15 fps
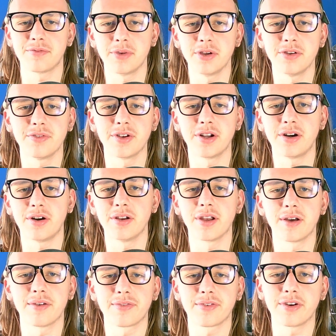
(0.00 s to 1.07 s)
moving on,
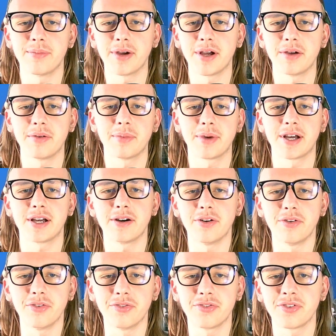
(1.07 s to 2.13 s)
I've got better with my
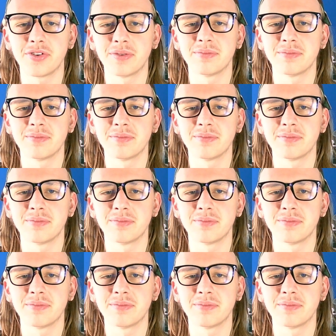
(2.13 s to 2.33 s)
health.